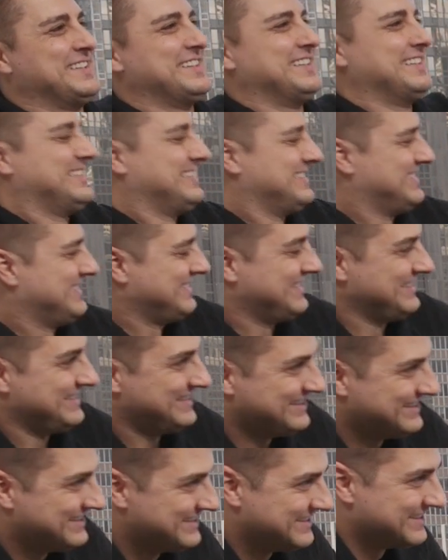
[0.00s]

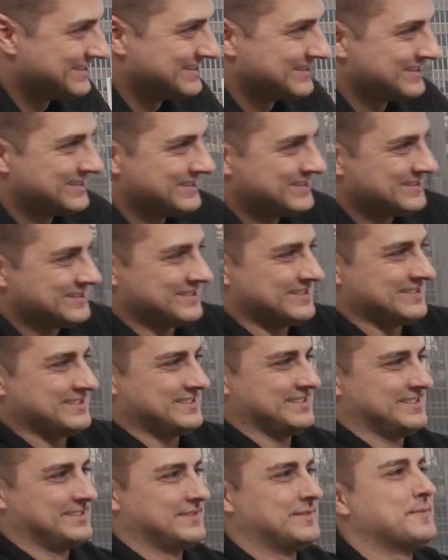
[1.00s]

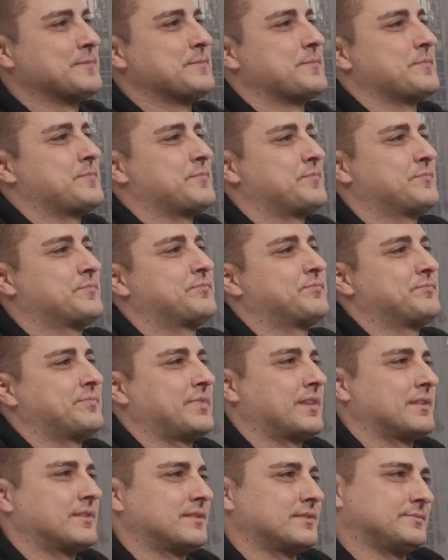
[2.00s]

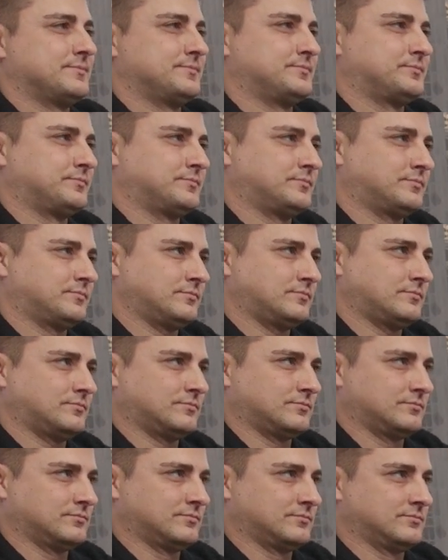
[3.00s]

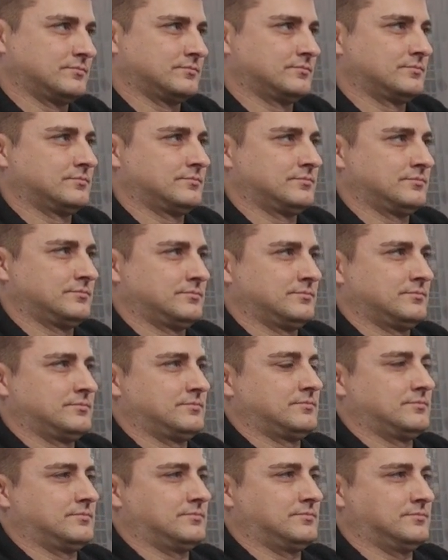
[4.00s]

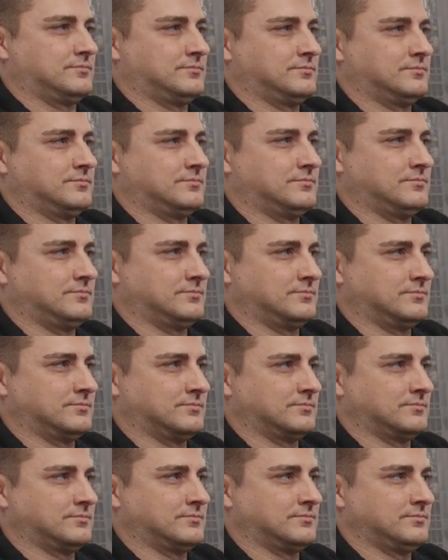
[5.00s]

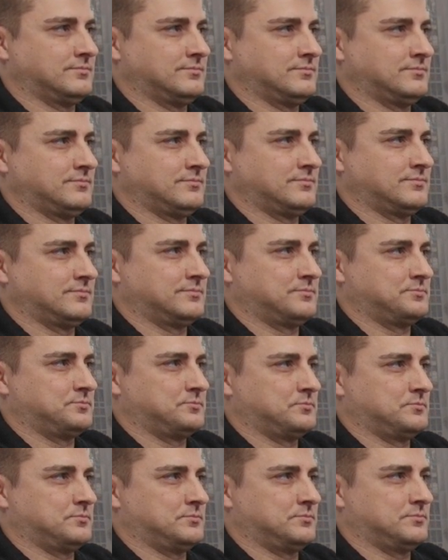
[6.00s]

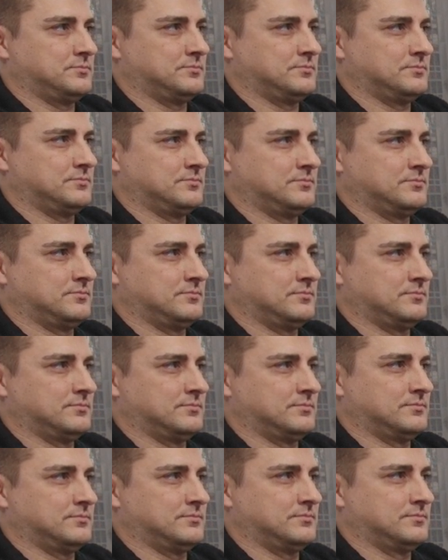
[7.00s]
No words are spoken by the person on screen.